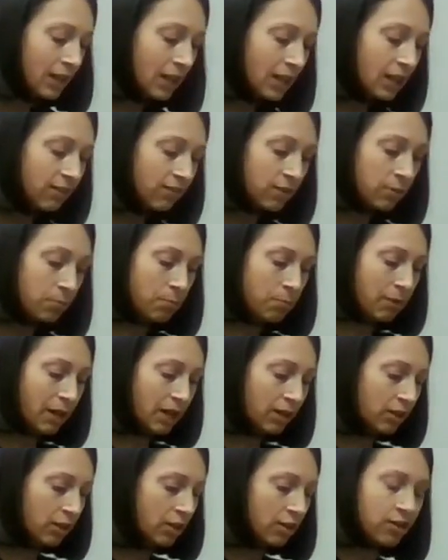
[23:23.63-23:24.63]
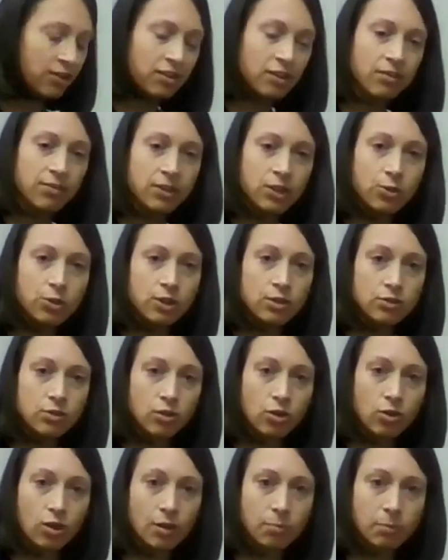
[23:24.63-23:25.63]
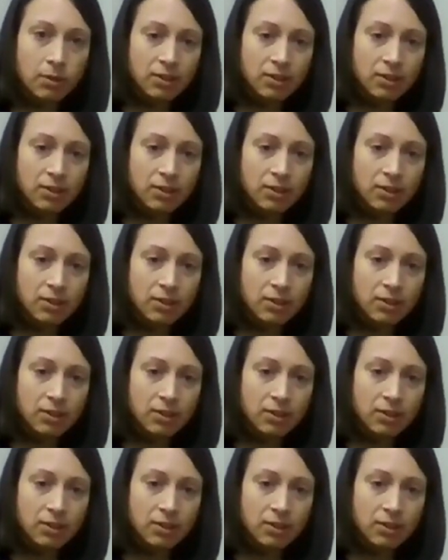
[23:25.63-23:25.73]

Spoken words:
Even better is if you can roll up